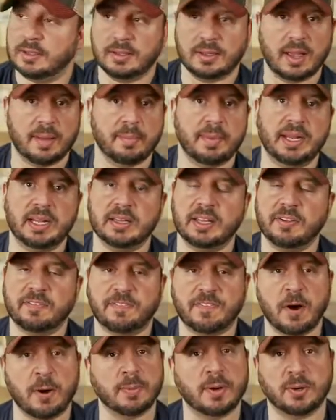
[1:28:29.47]
immediately
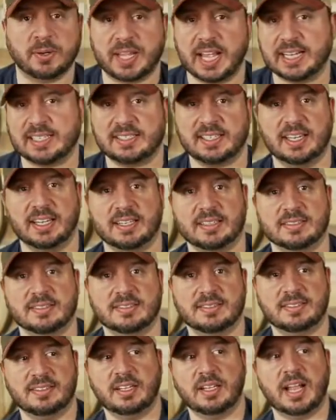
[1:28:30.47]
FOMO kicks in.
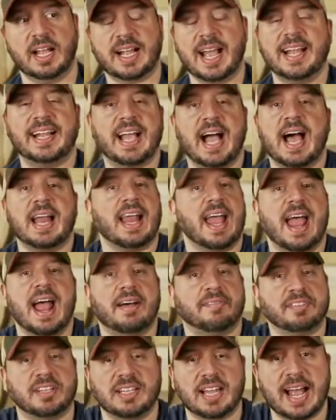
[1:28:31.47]
You're like, I gotta have
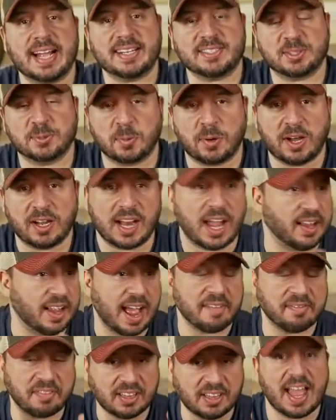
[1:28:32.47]
the last one. I'll
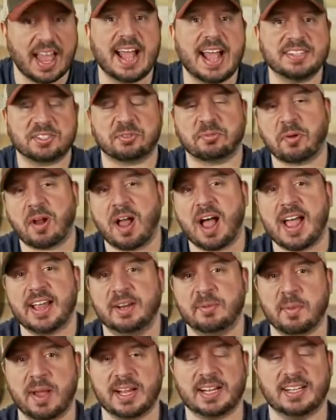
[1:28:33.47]
have the last rye
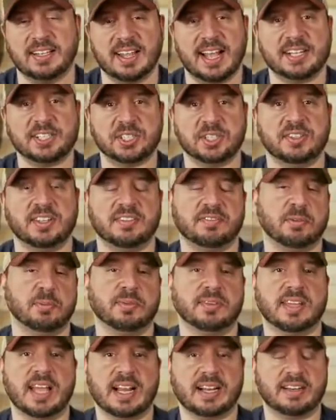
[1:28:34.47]
in my collection
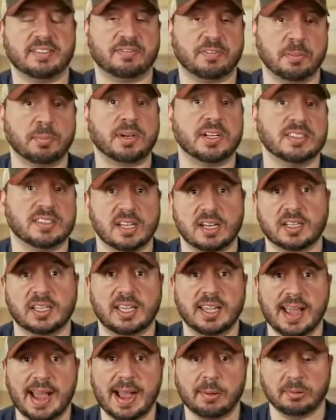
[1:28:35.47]
from that from
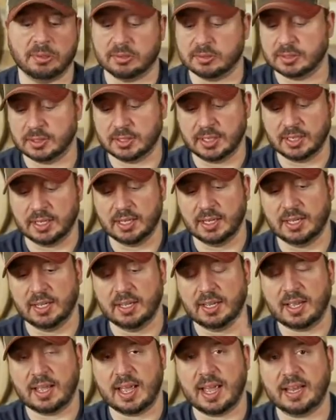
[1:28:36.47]
Kentucky Owl,
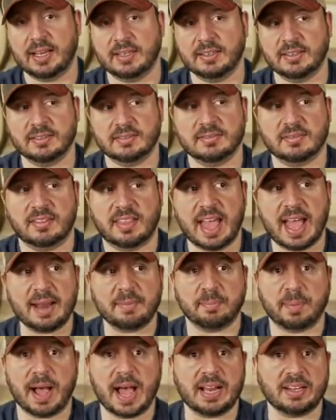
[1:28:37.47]
and that
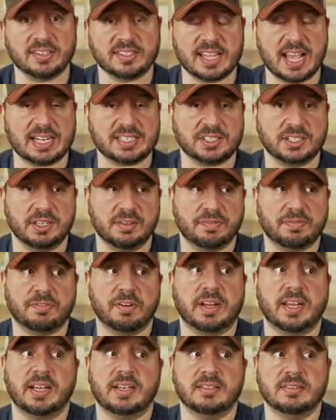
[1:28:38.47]
bottle is actually
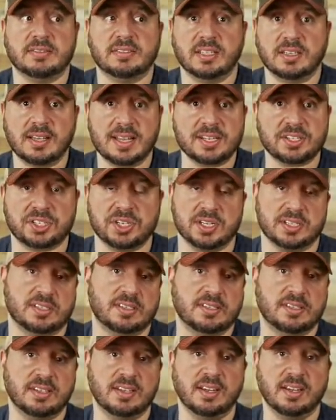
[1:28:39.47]
freaking
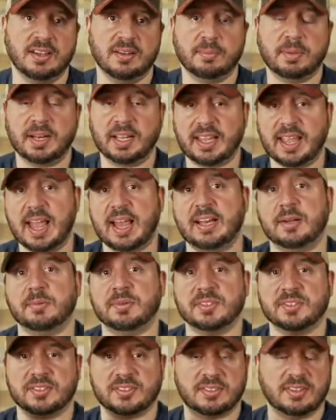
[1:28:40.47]
delicious. But again, it
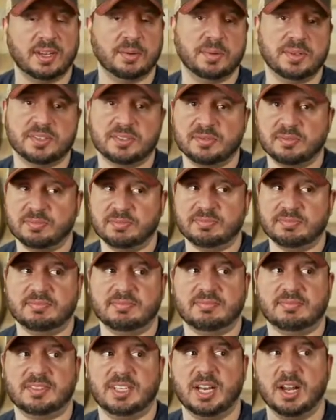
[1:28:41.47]
was it was
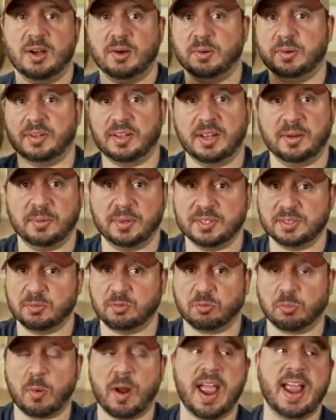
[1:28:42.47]
you know it was
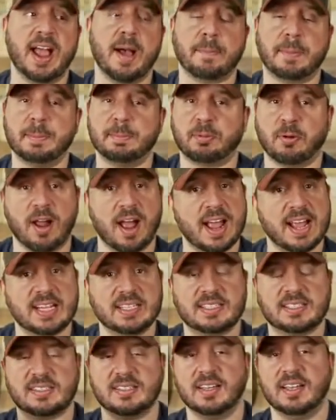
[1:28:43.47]
way up in
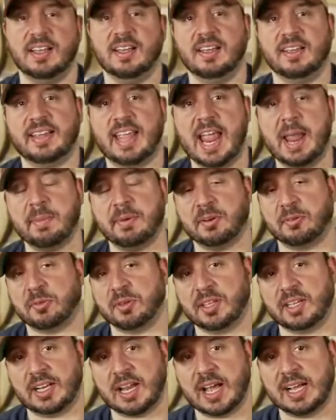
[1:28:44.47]
price. Came in a
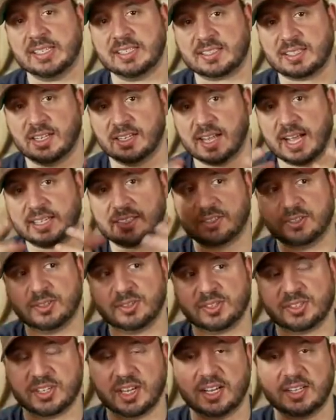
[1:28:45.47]
really nice
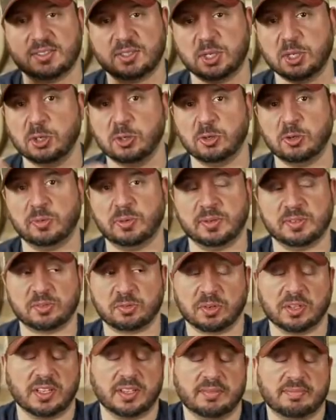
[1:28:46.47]
collector's uh, tube. It was
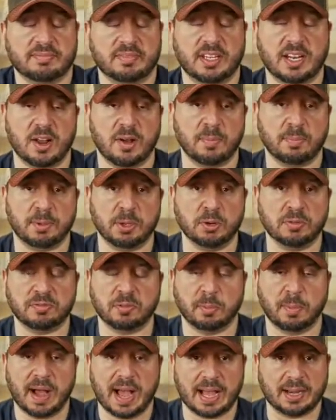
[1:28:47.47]
really you know beautiful
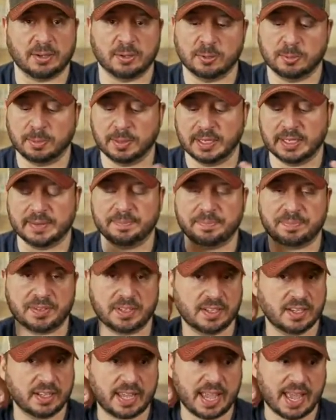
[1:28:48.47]
bottle, but
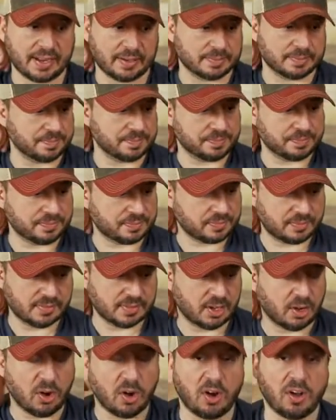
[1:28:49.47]
again,
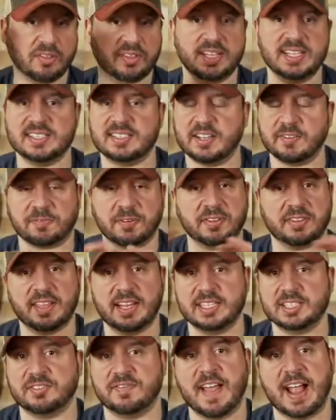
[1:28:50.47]
all these different
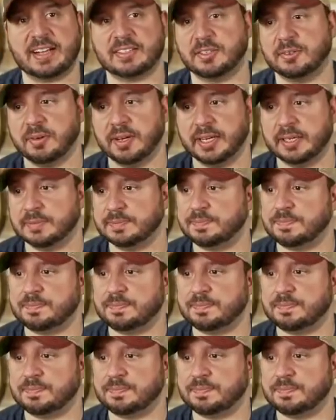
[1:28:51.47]
things factor in